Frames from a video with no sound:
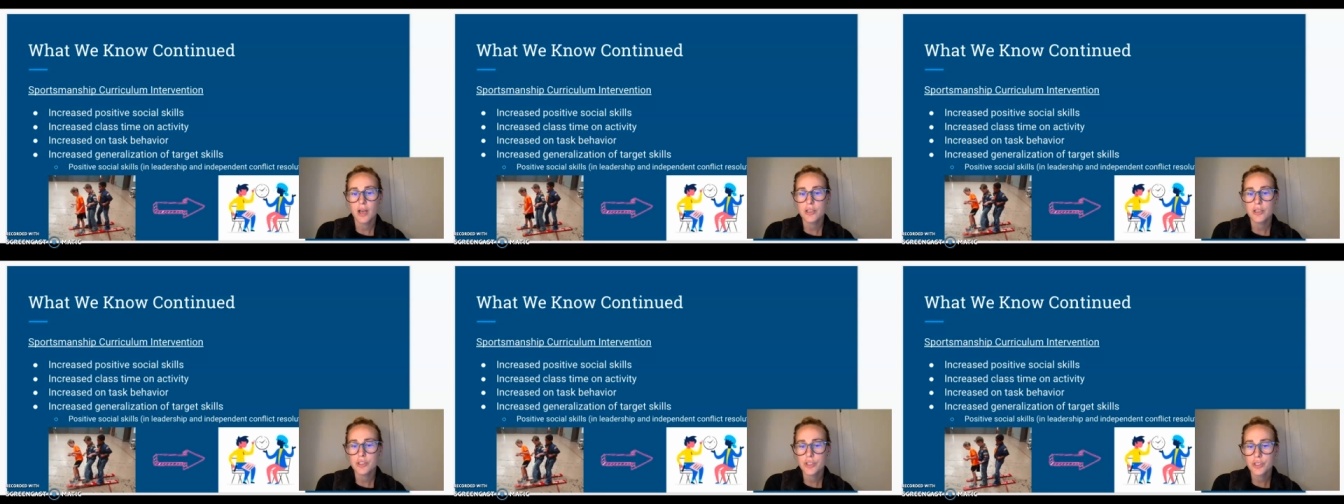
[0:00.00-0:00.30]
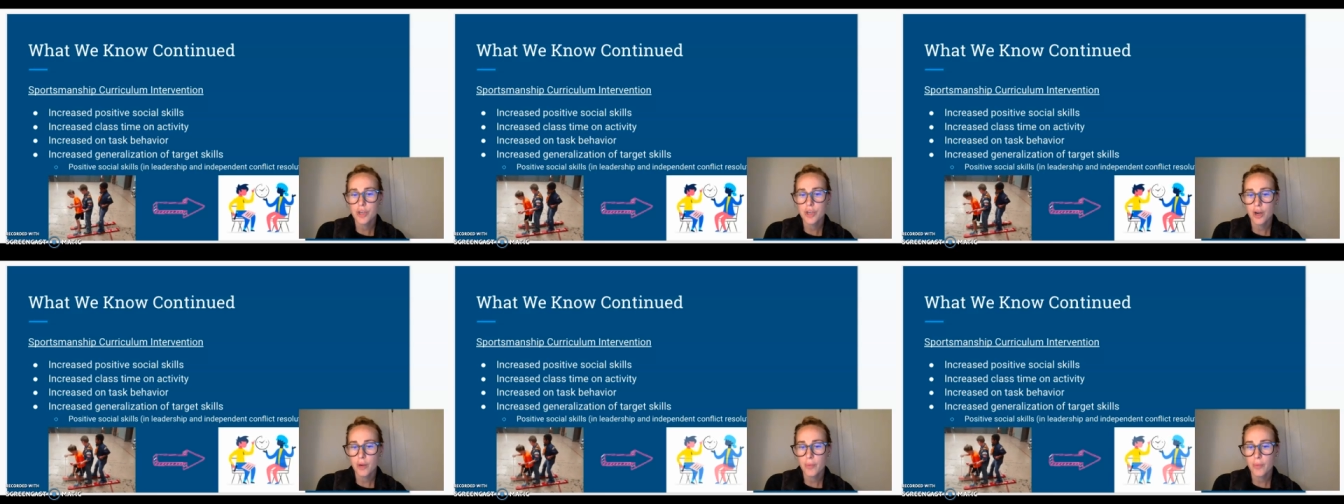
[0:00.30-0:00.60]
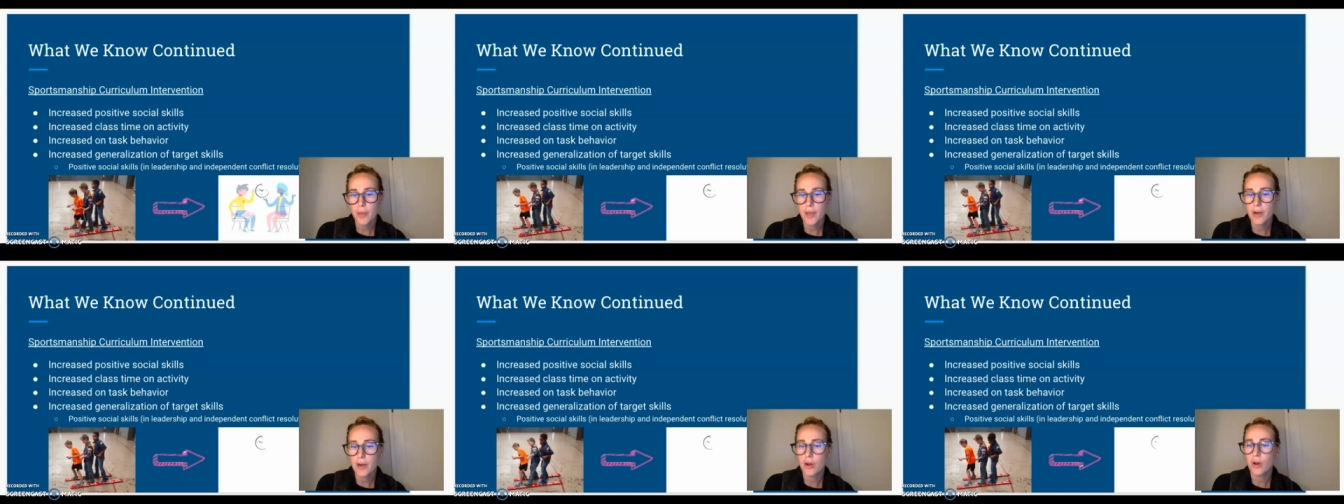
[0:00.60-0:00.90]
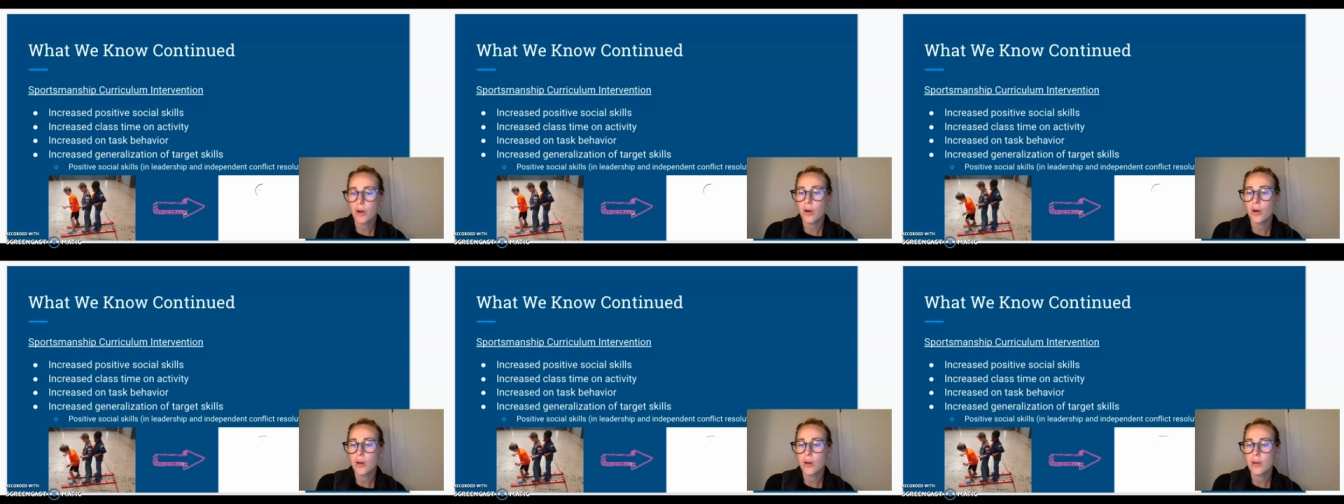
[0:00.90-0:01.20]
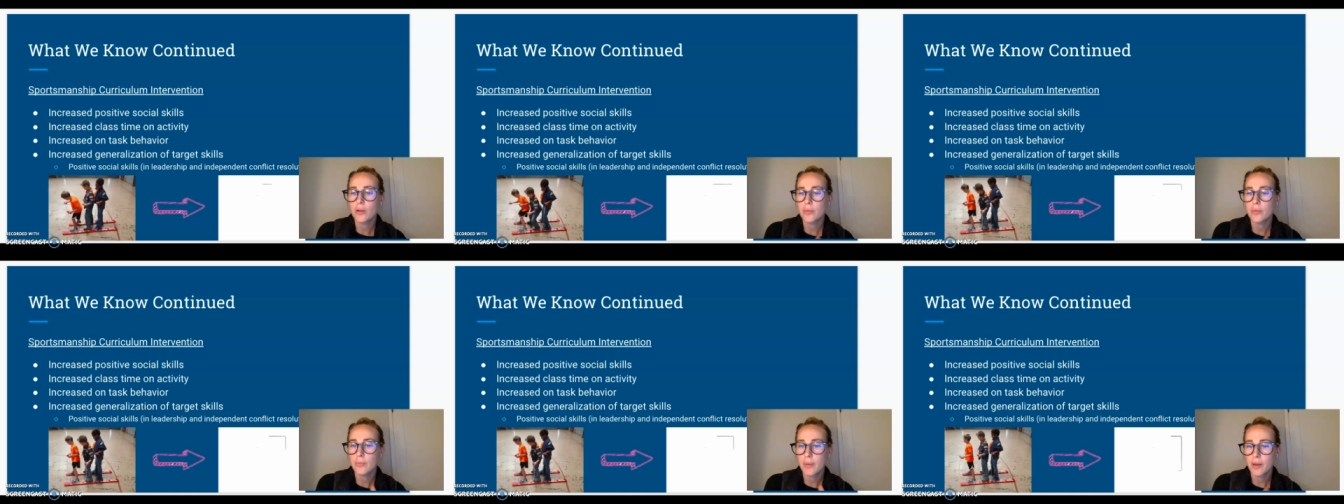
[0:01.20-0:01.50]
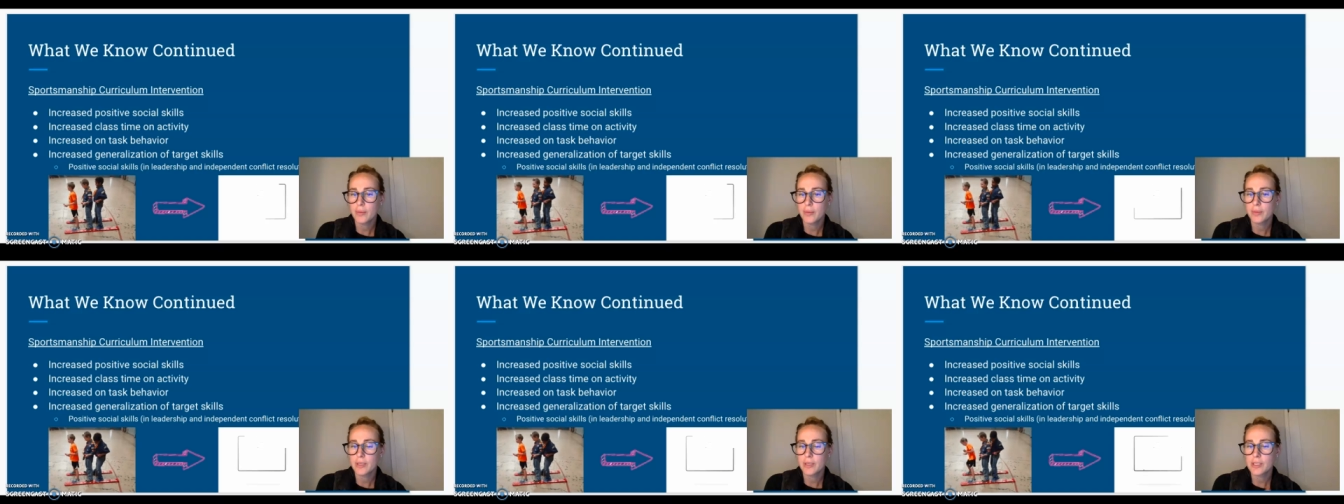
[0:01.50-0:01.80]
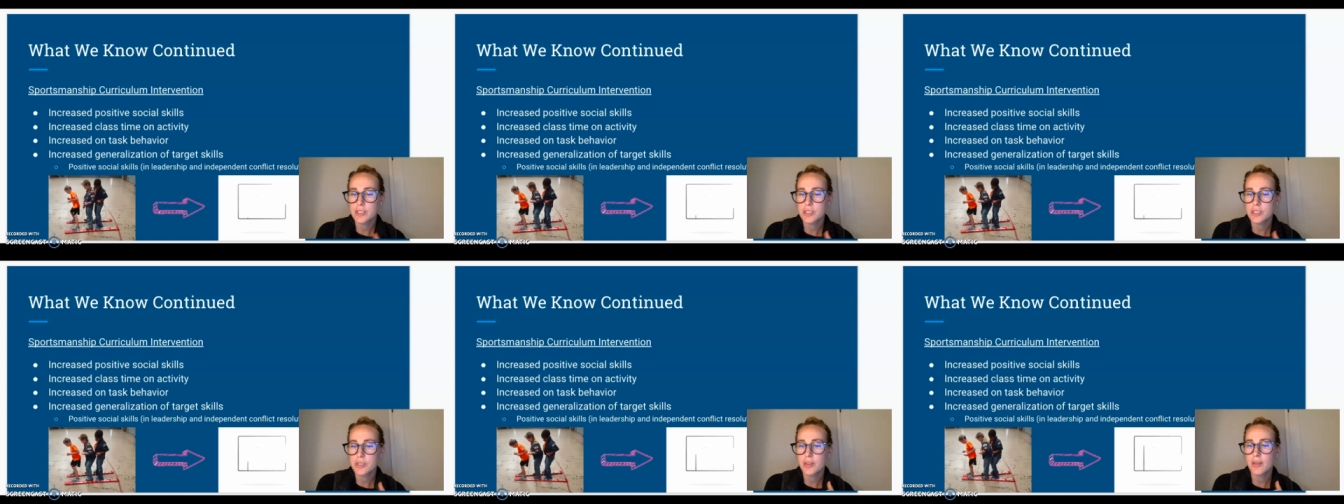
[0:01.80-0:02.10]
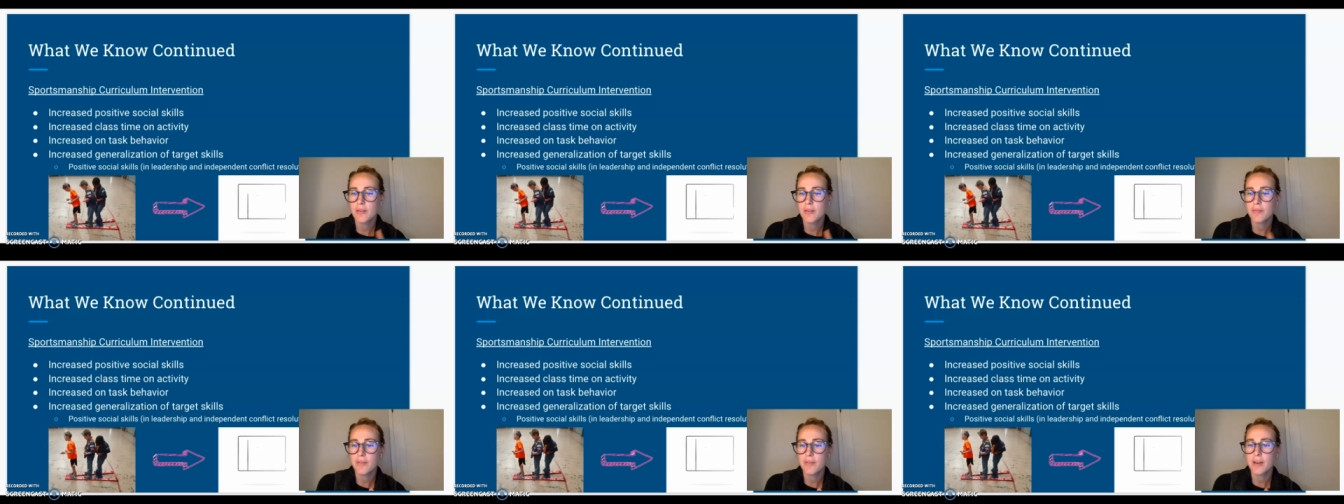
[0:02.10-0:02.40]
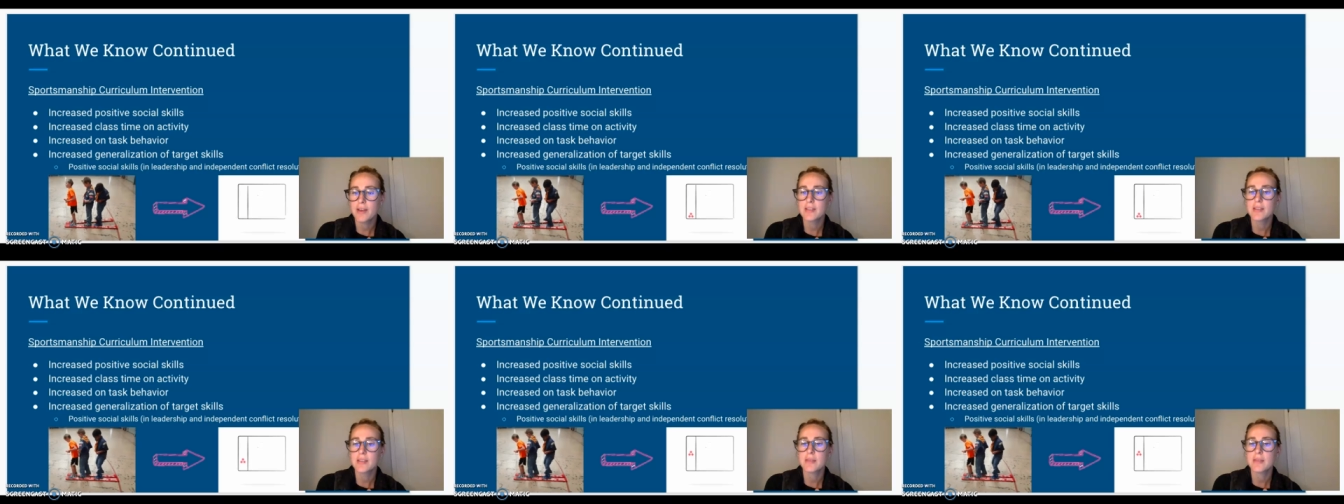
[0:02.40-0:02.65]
Sharp et al. Published the effects